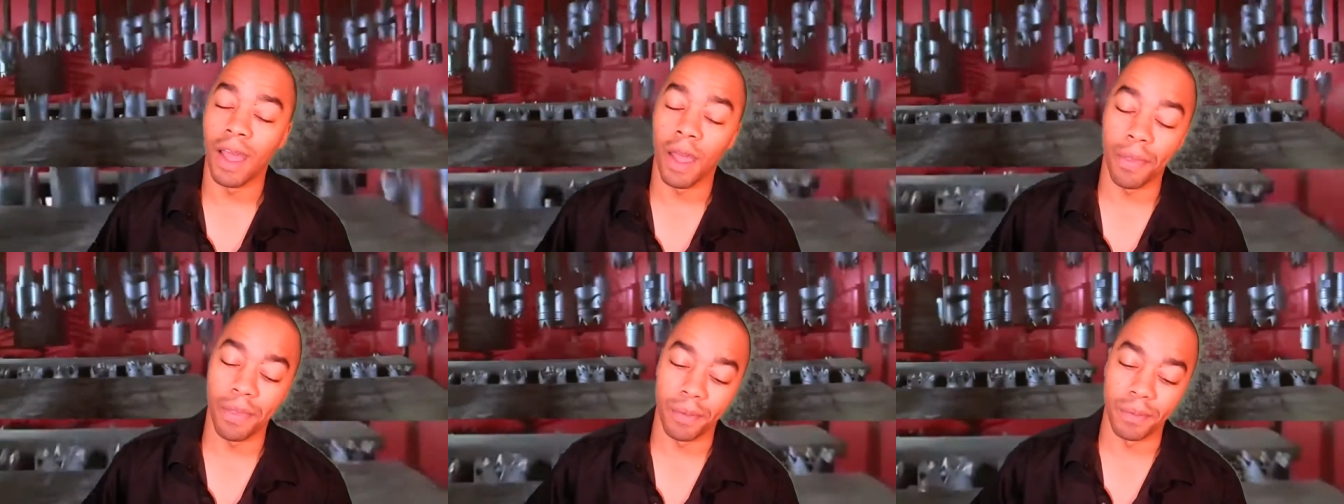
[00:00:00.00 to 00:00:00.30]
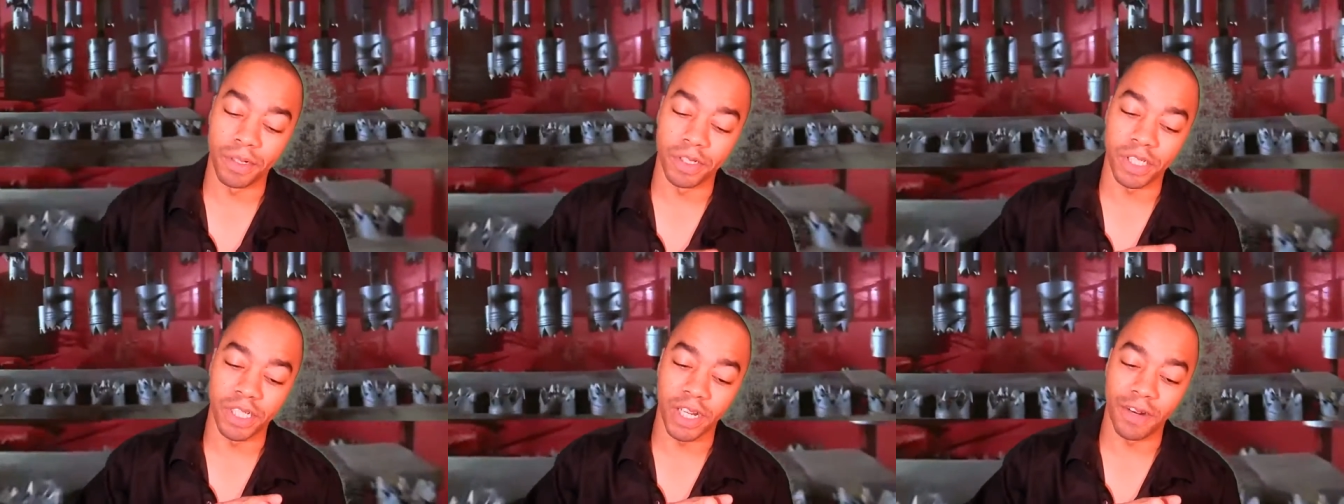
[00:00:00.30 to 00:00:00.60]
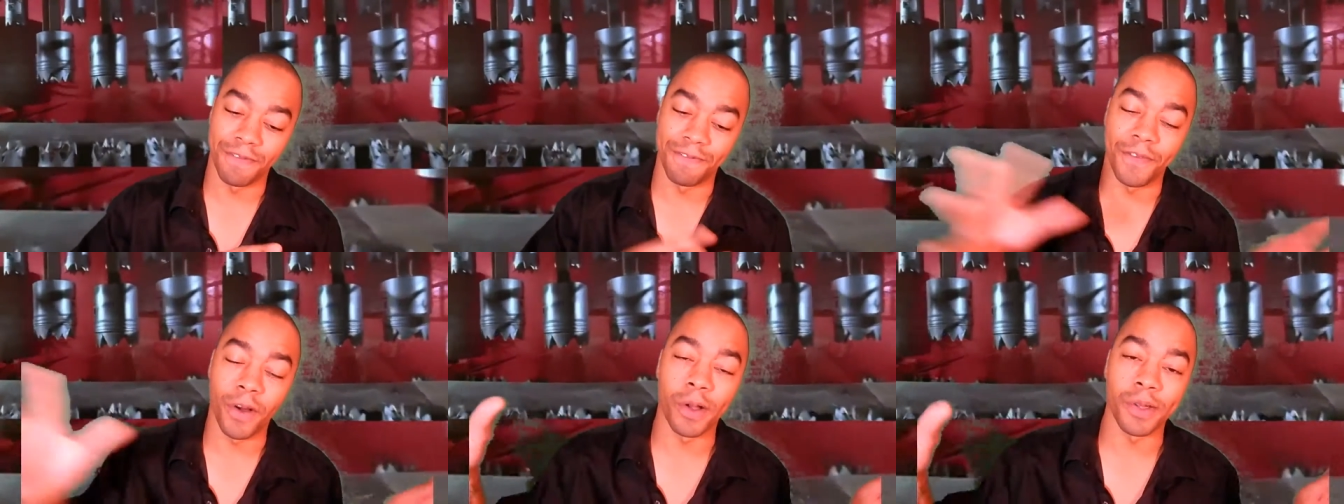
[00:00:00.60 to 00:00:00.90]
and the
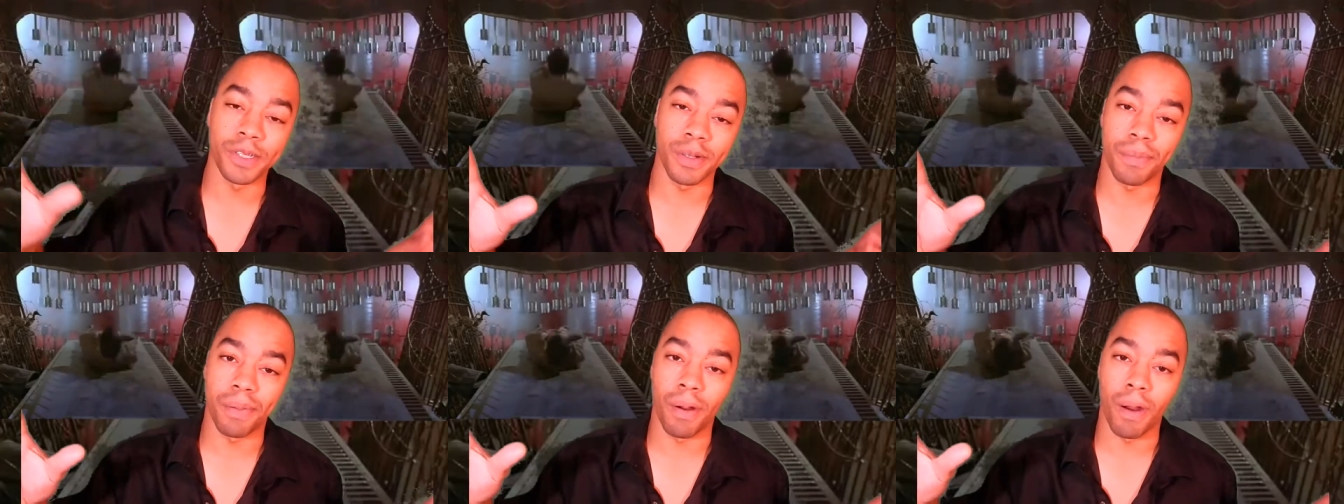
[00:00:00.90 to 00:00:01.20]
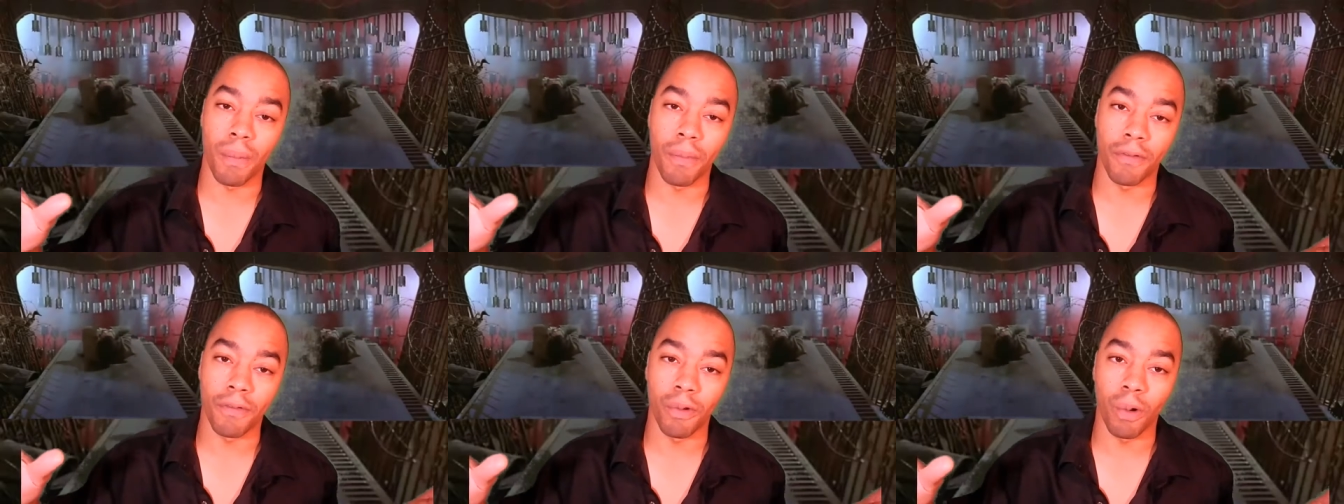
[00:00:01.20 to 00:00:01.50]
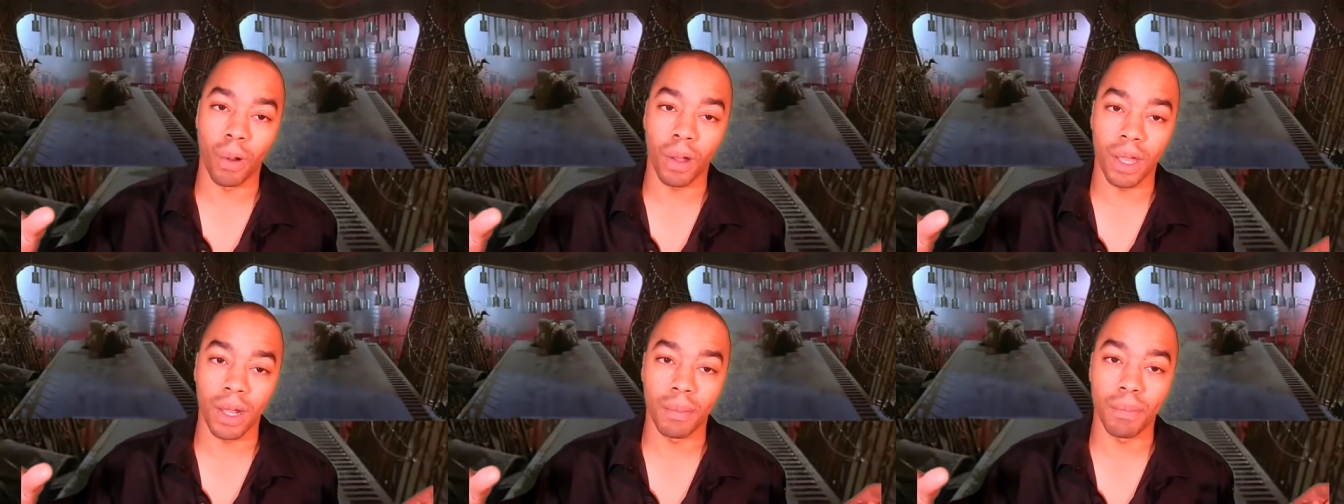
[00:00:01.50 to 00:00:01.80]
machine falls apart
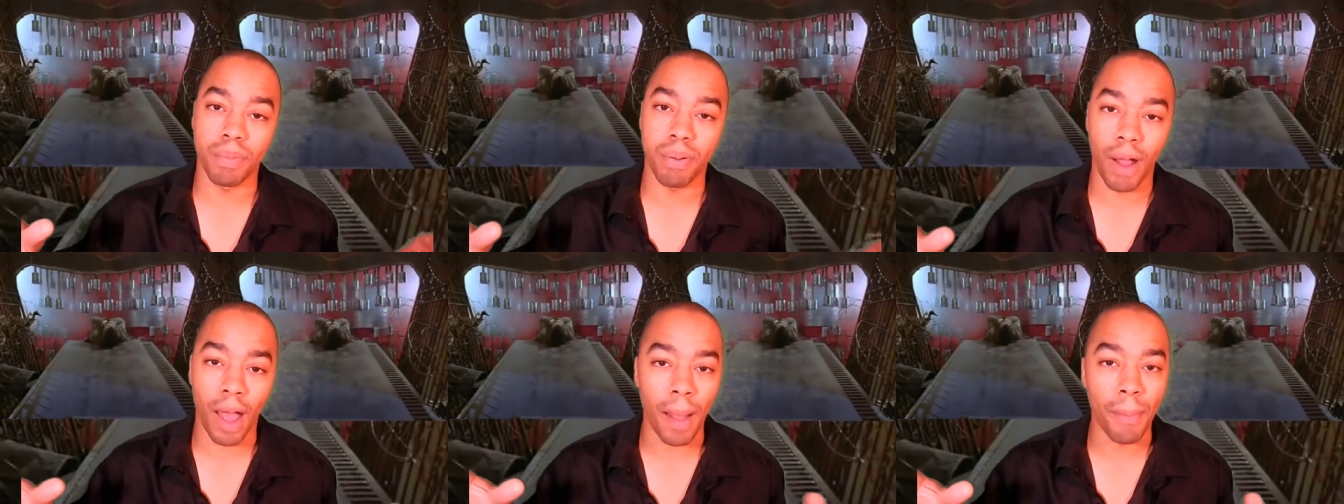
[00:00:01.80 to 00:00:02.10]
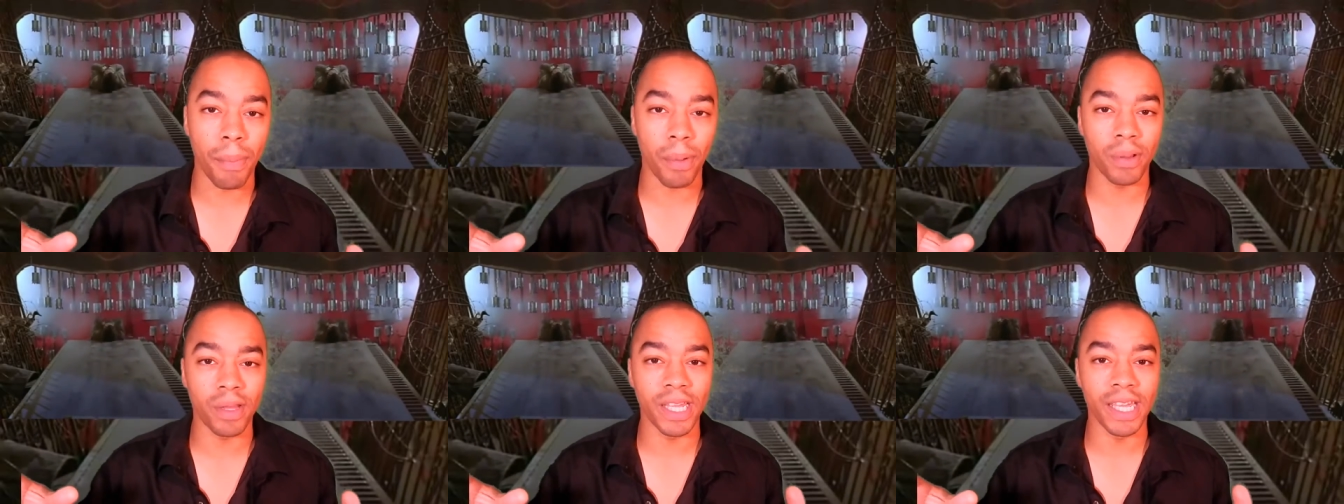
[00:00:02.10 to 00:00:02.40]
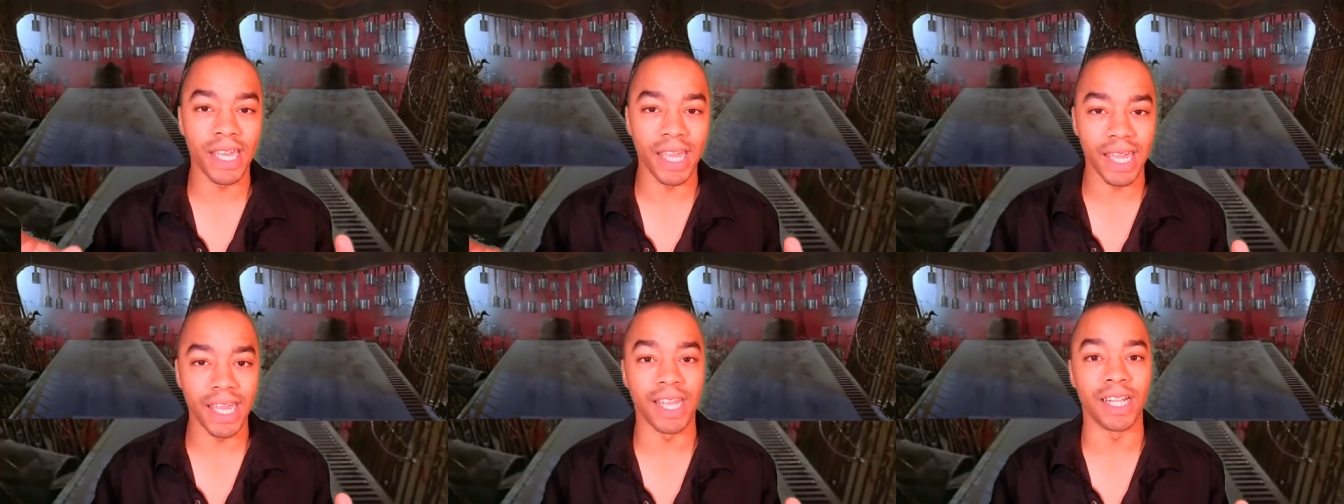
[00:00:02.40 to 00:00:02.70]
before it can
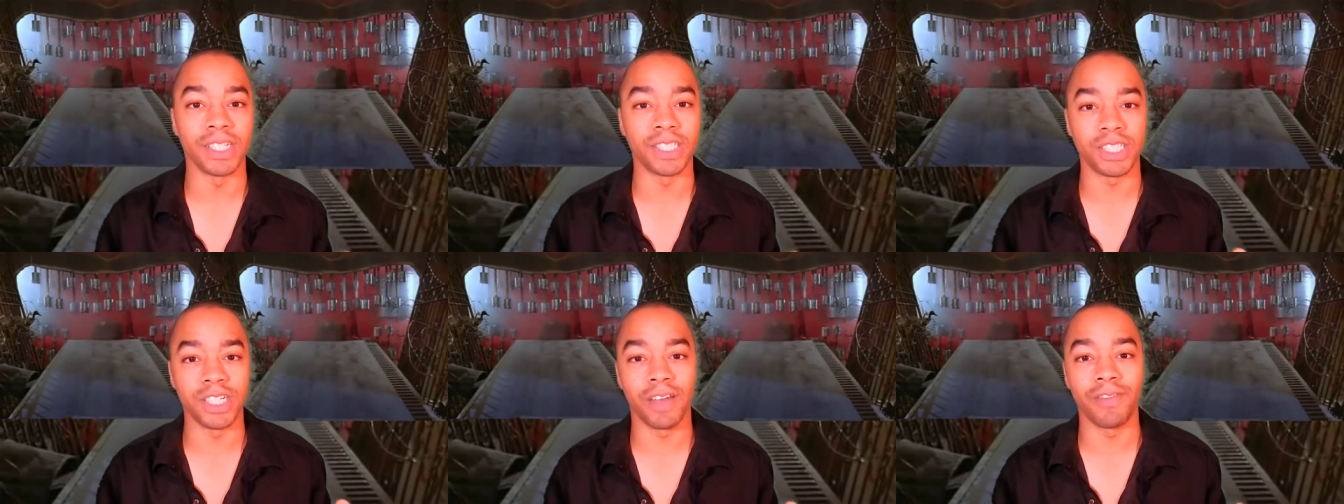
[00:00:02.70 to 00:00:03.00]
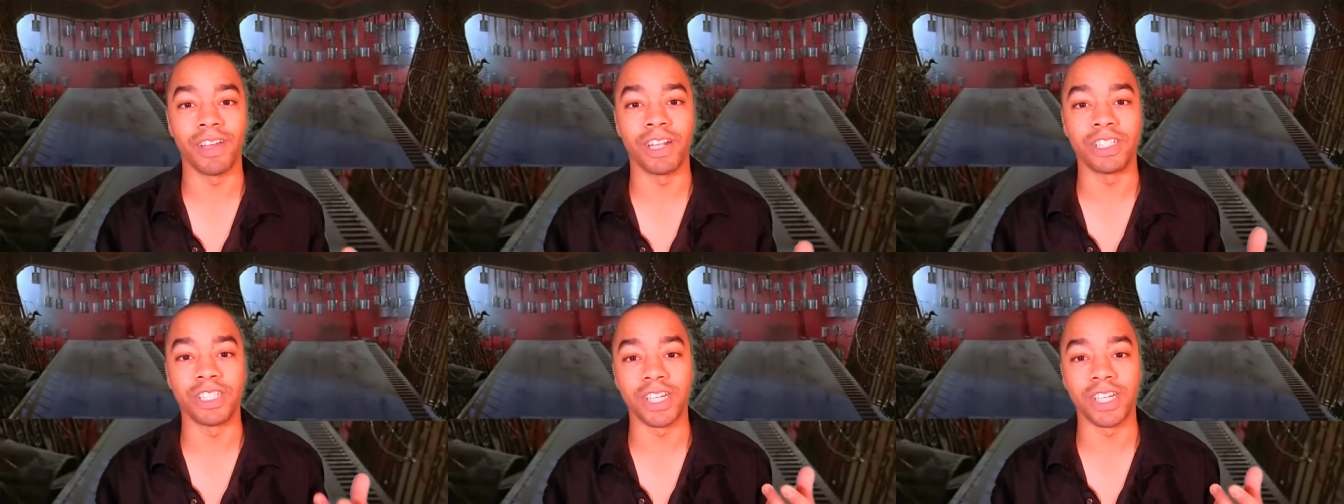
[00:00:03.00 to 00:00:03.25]
properly eat Chevy